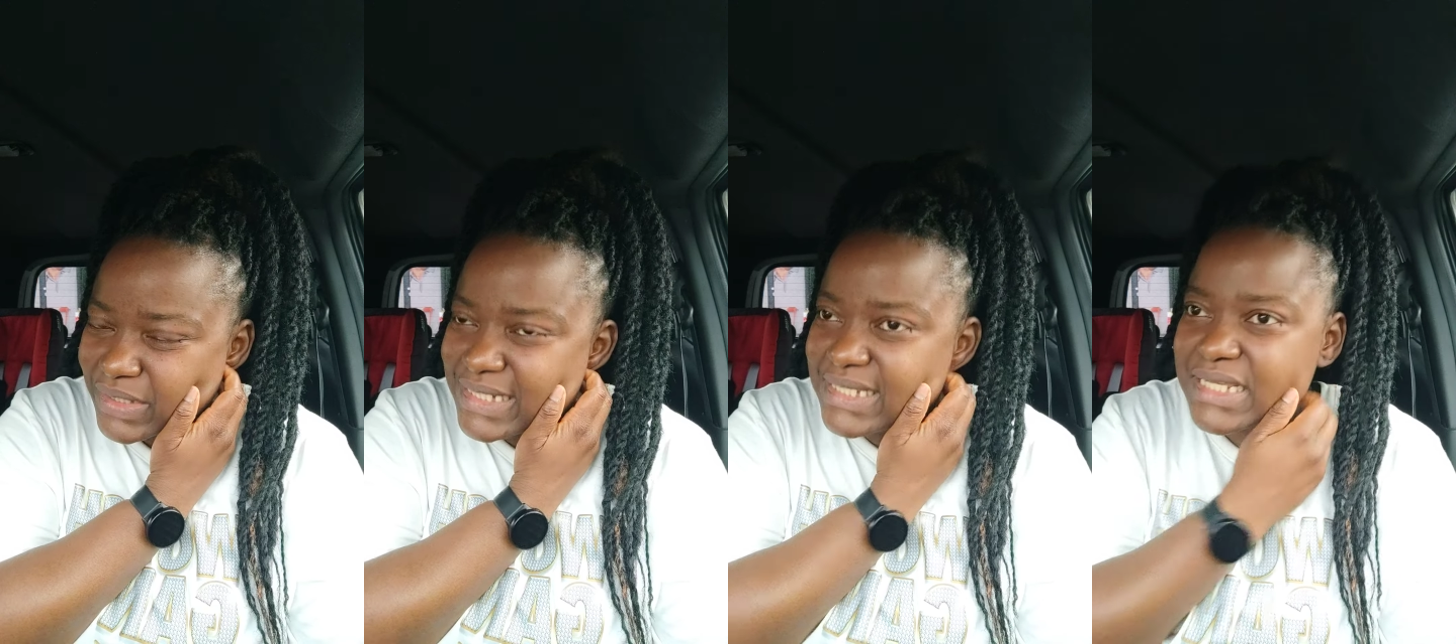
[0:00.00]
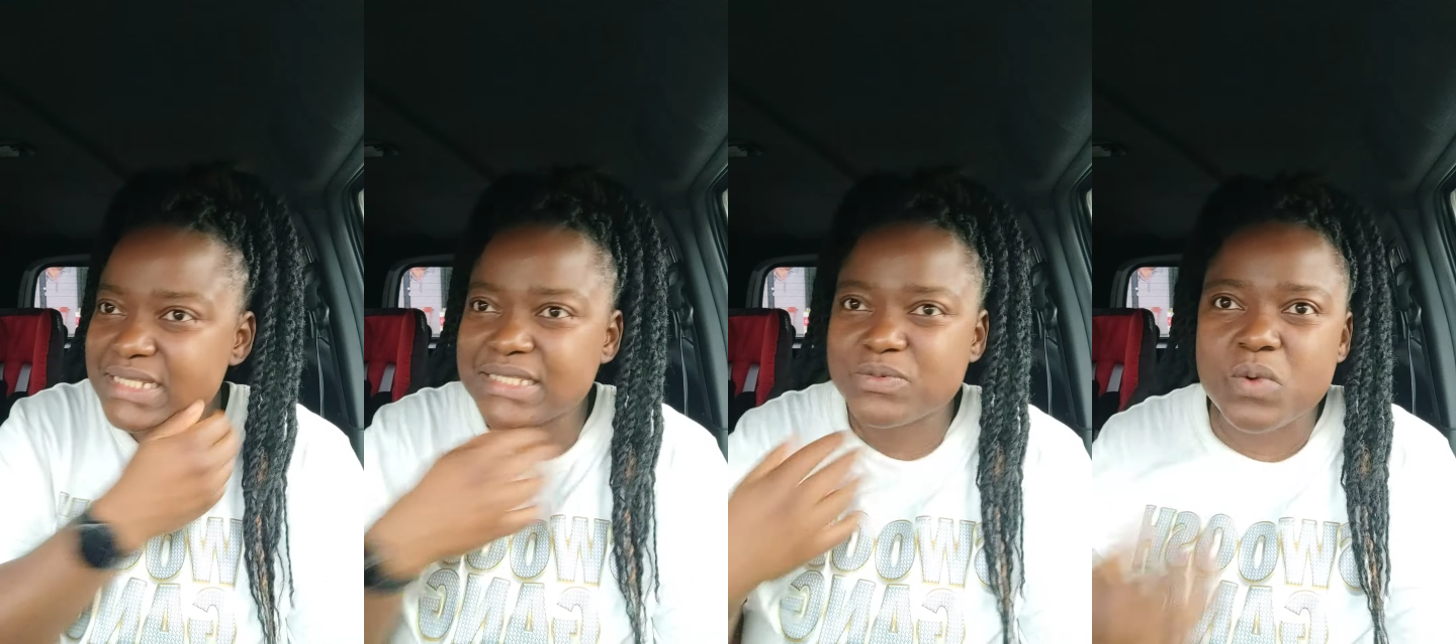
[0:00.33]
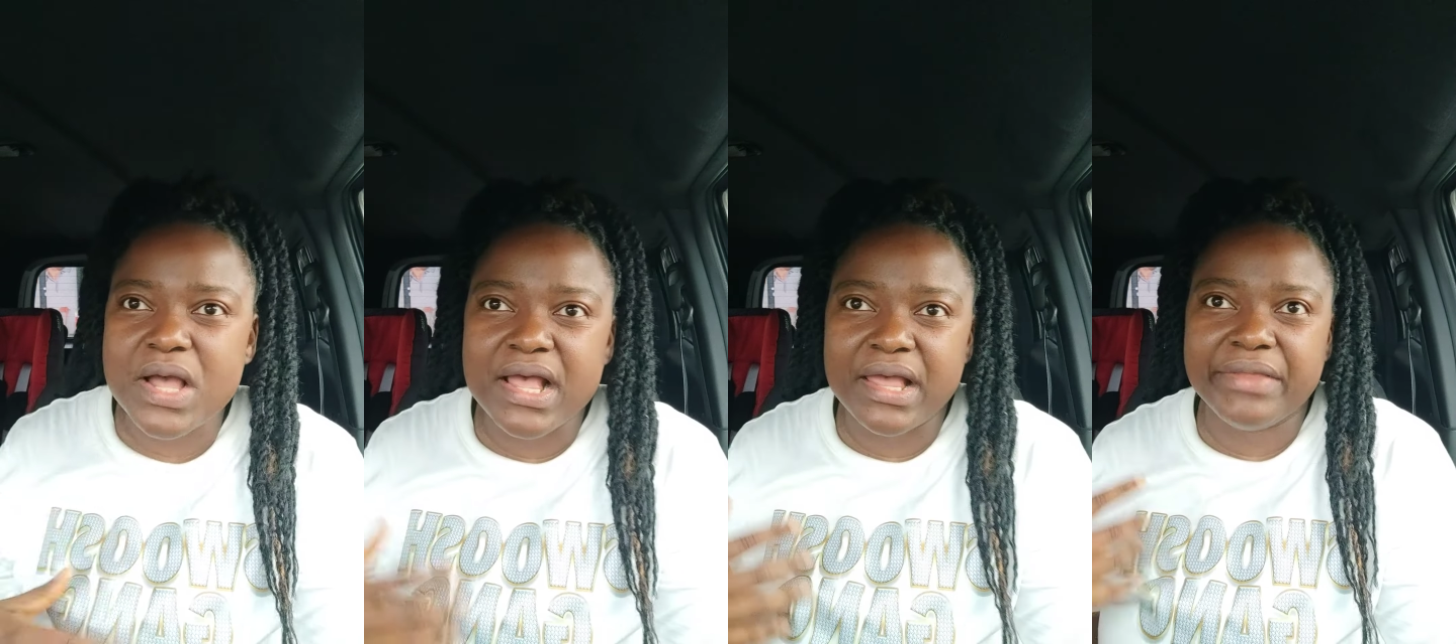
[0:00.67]
Since
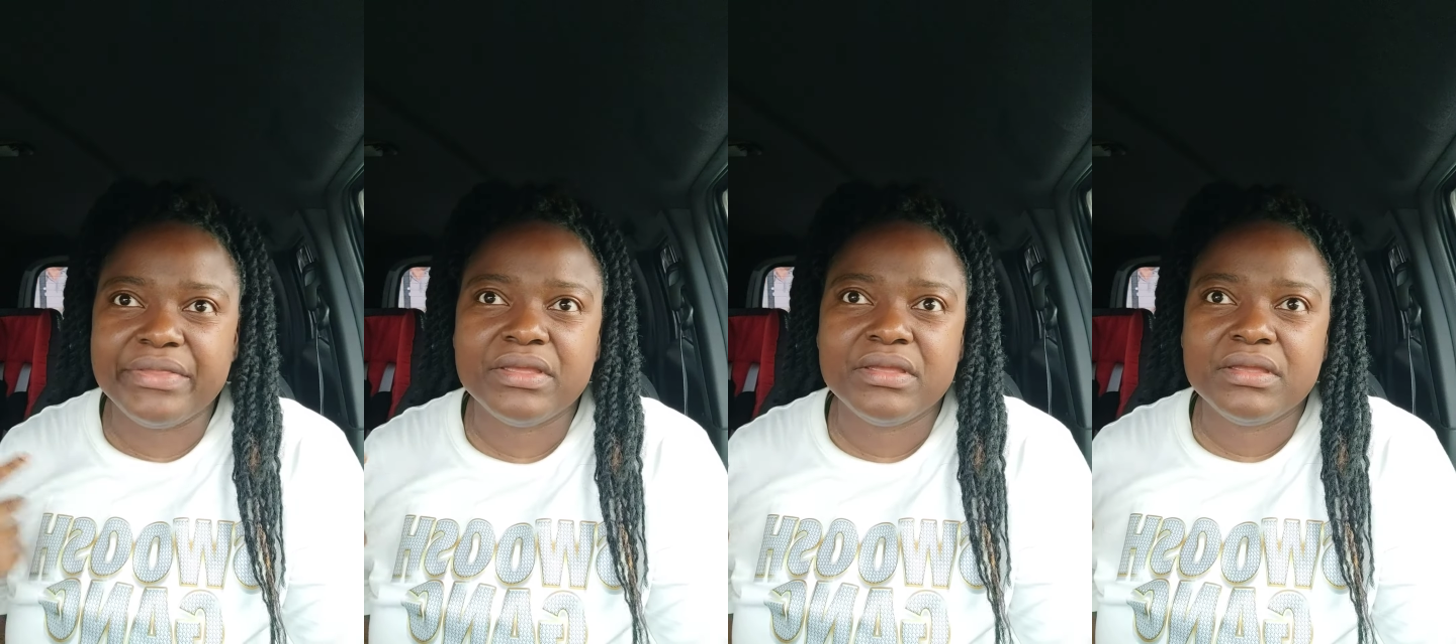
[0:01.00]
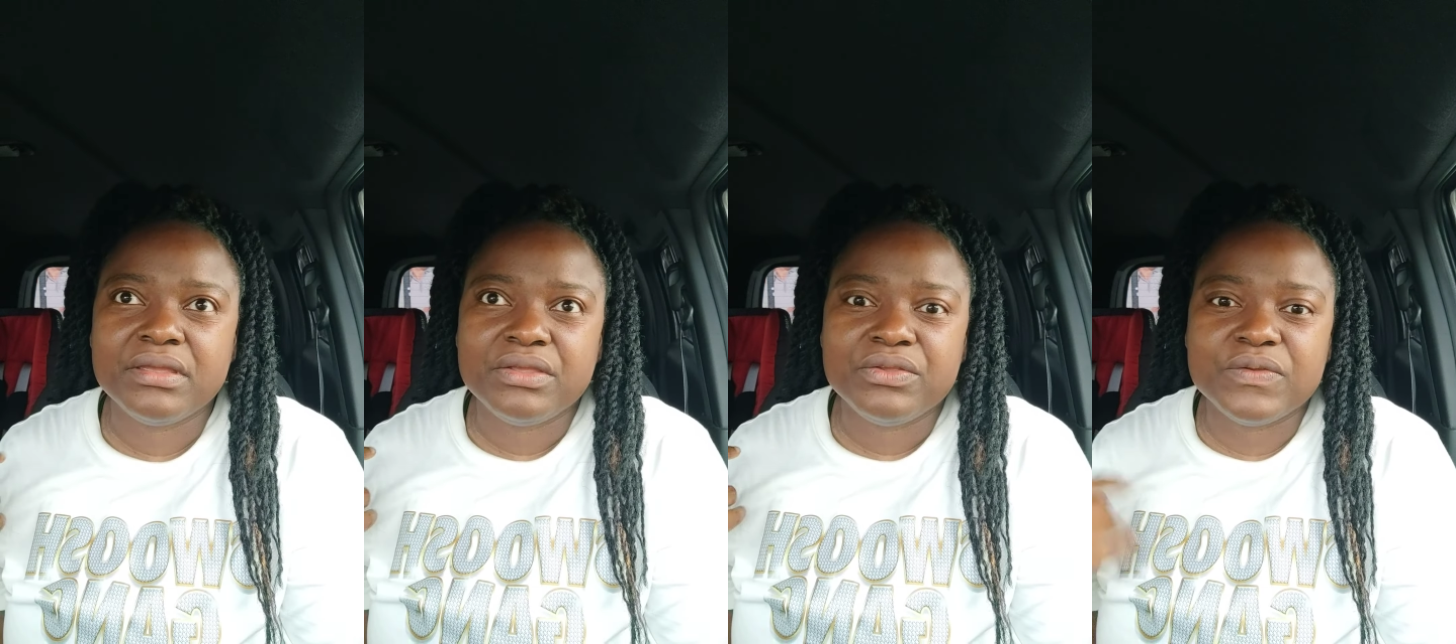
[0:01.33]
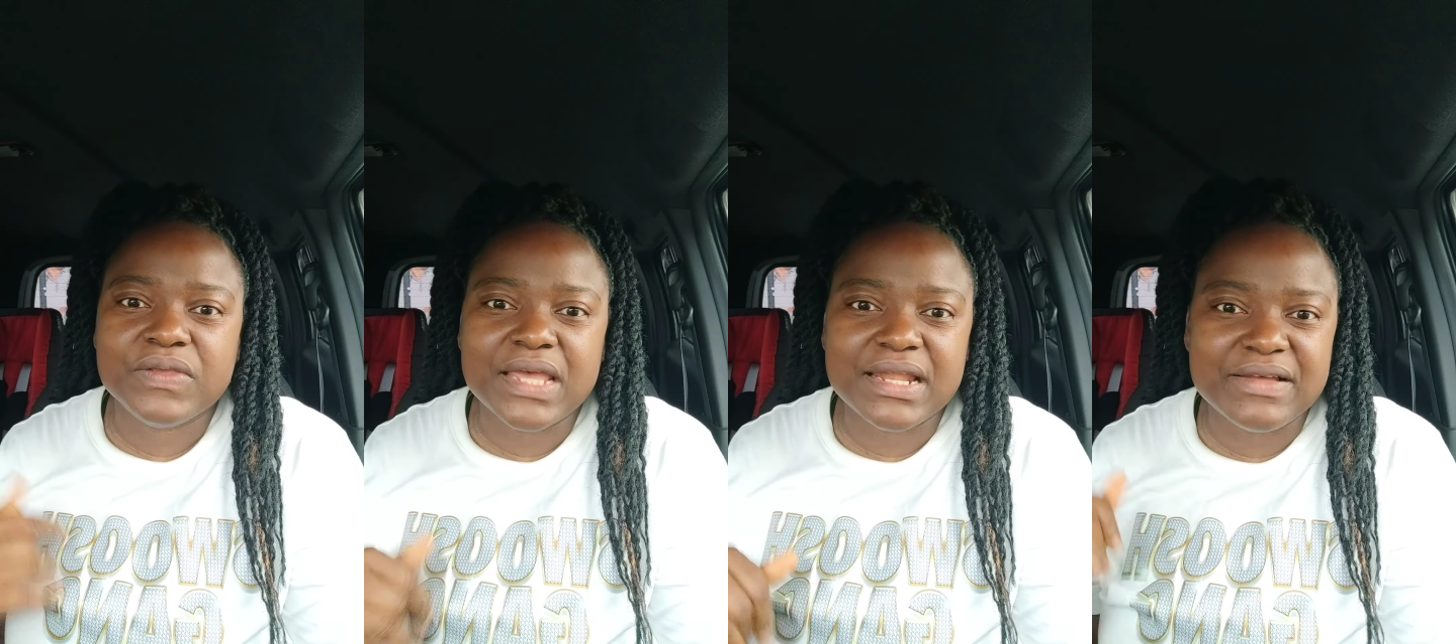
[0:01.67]
when
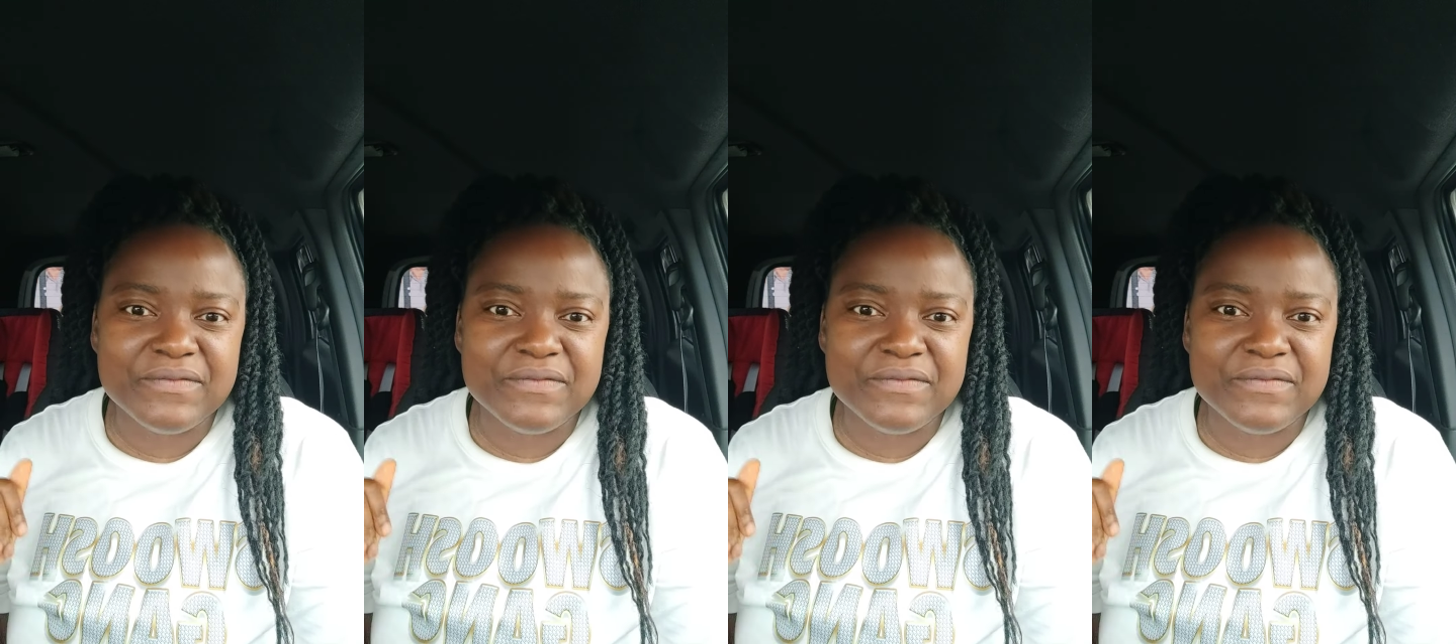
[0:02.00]
you get